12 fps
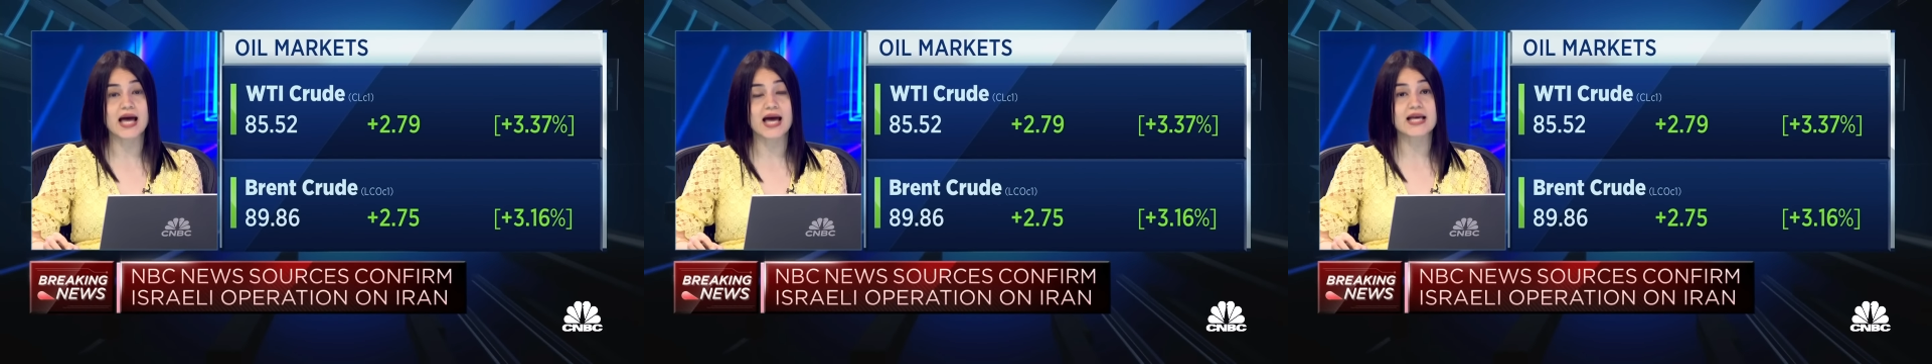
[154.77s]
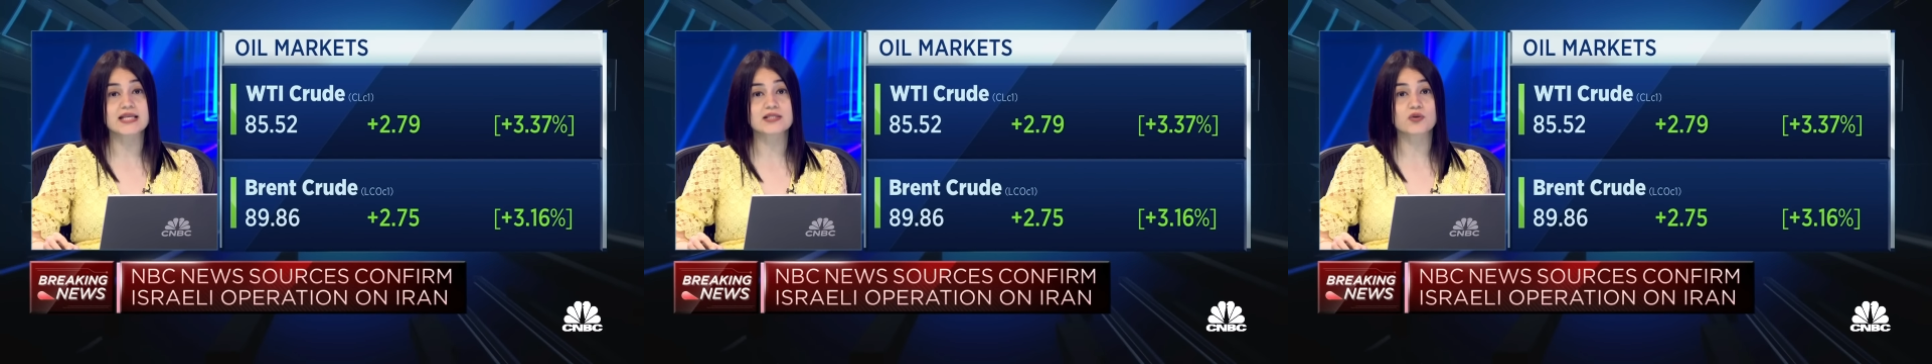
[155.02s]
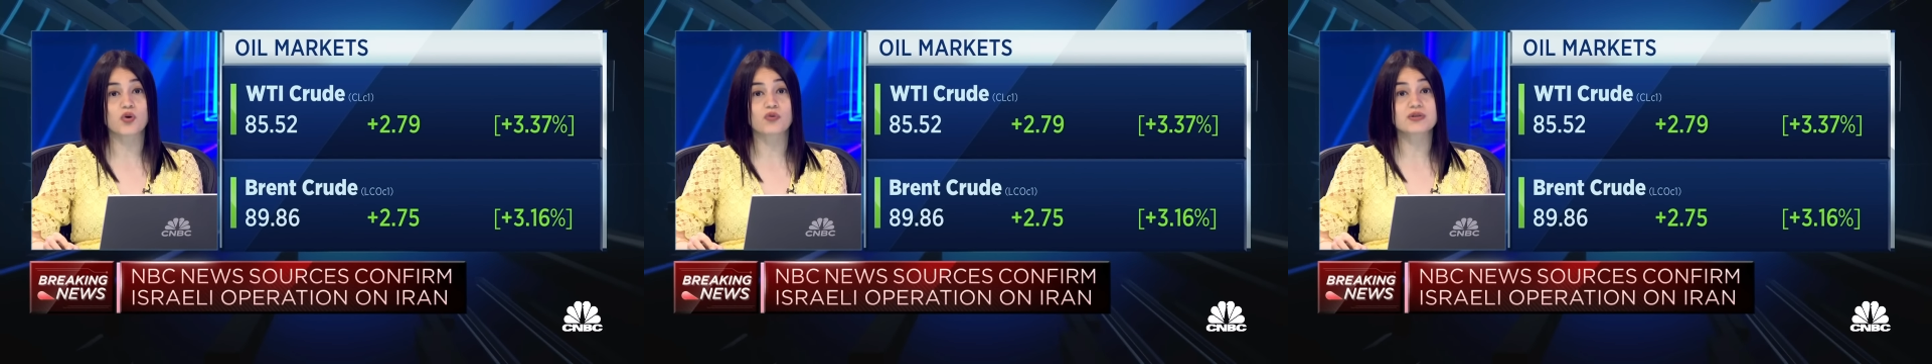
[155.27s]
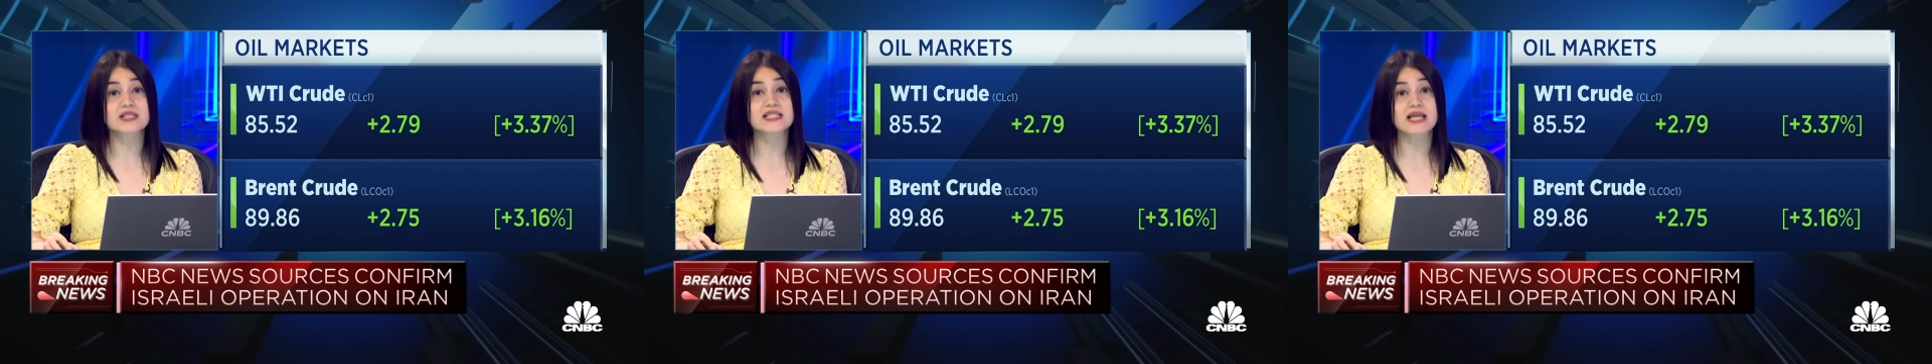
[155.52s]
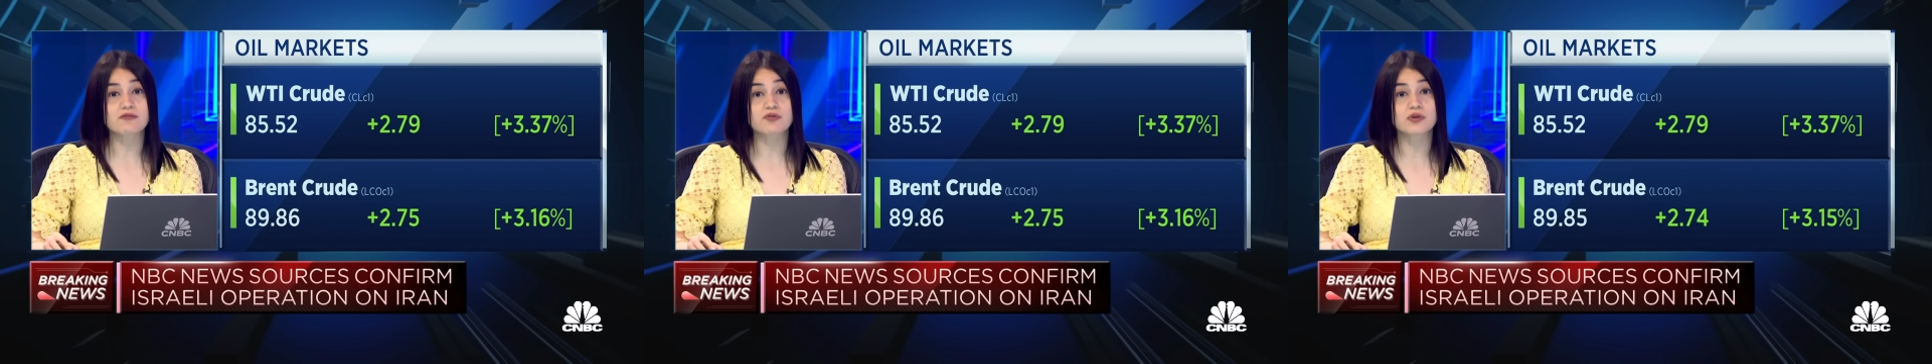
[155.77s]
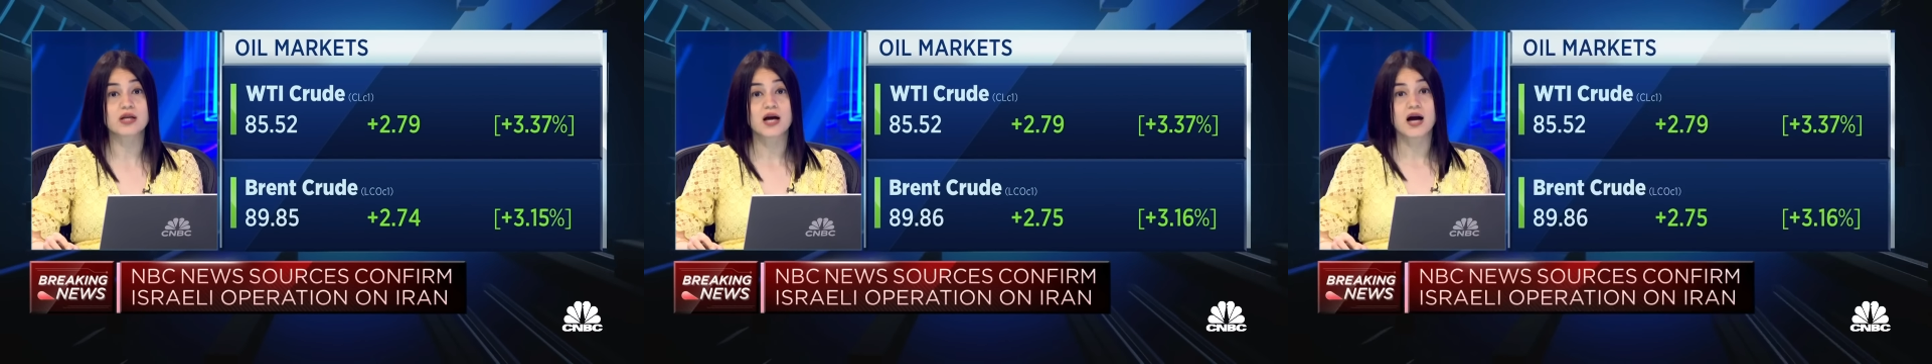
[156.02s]
as over
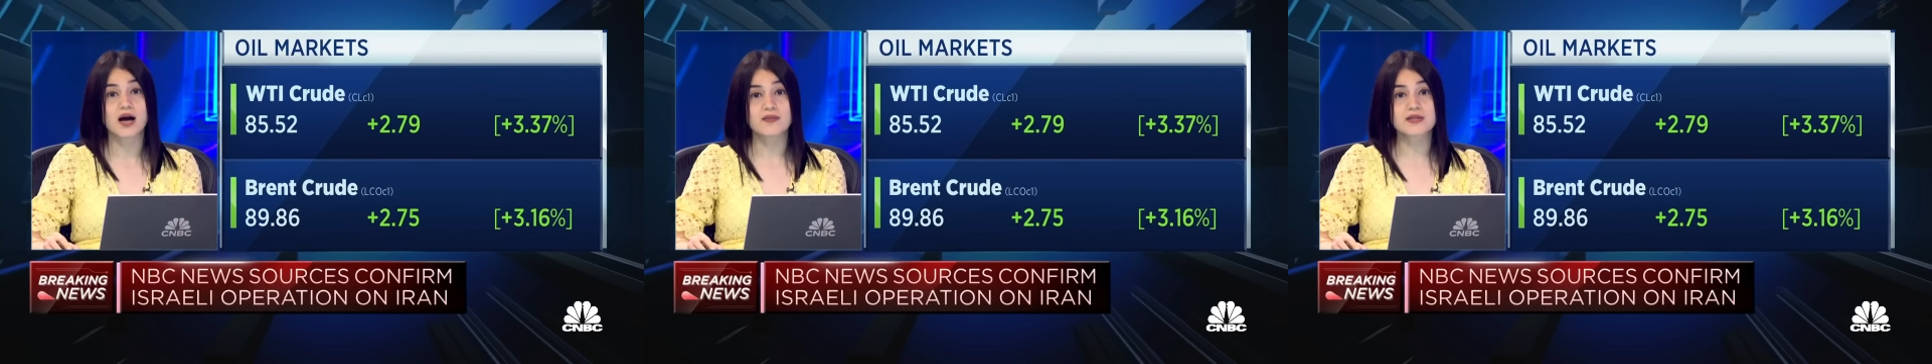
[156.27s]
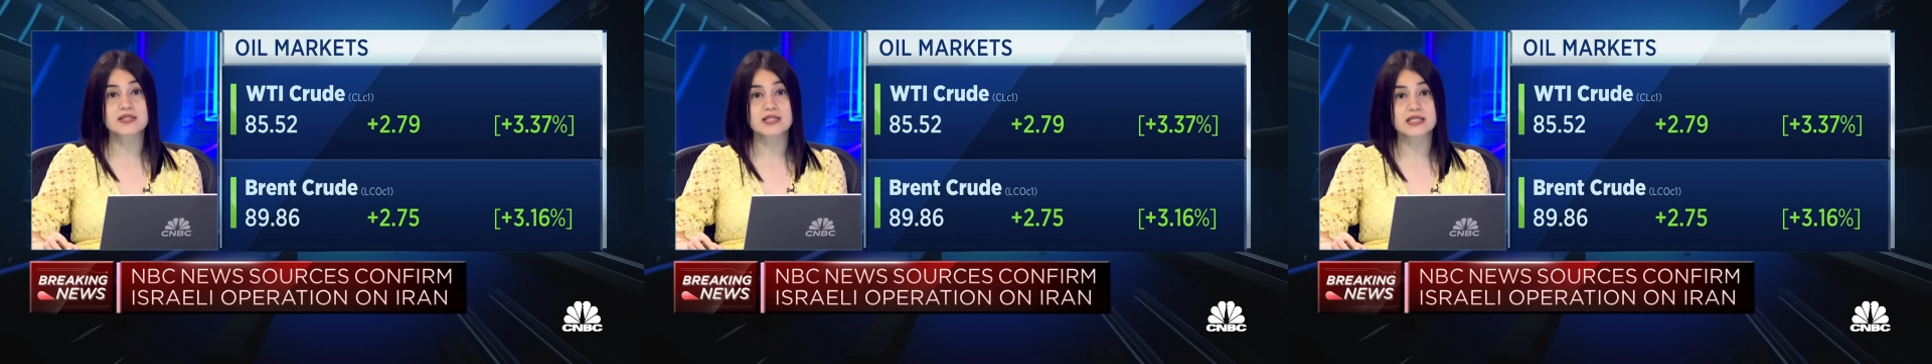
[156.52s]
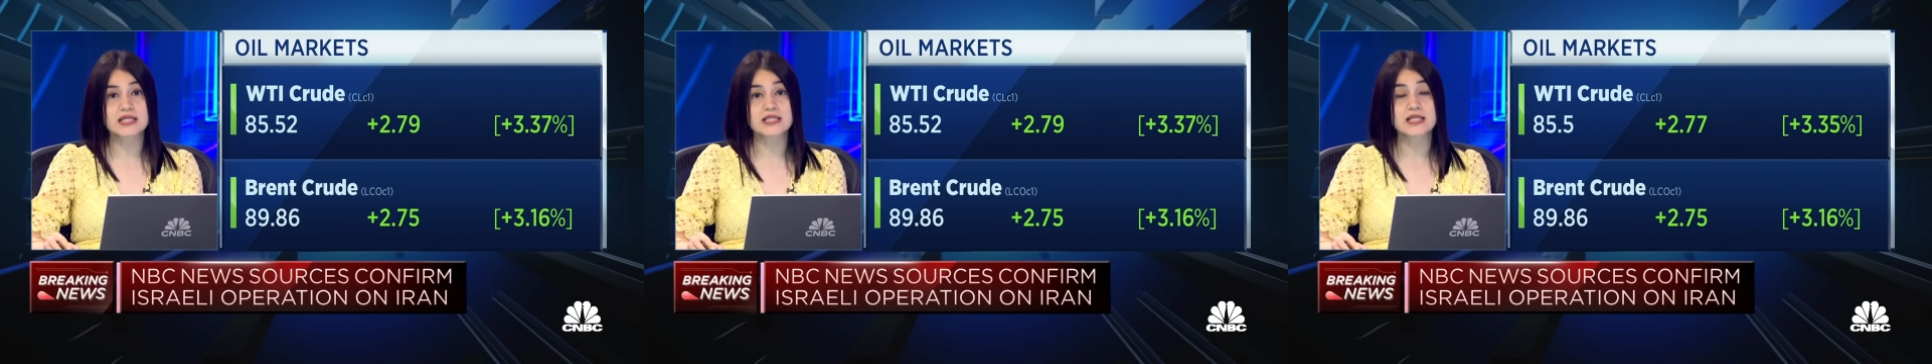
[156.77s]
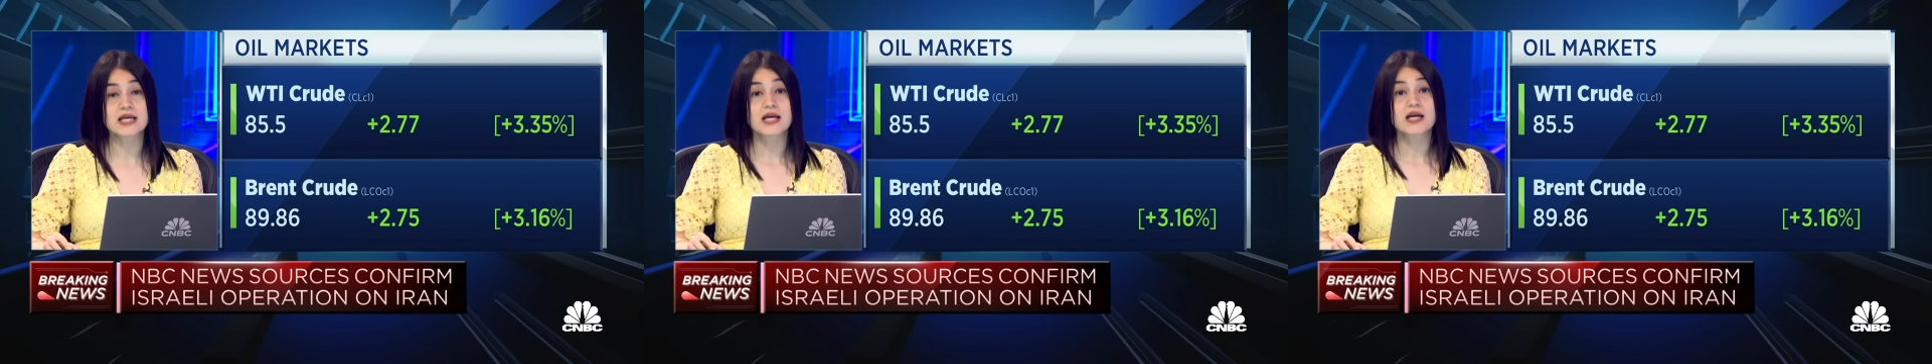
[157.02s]
several other cities.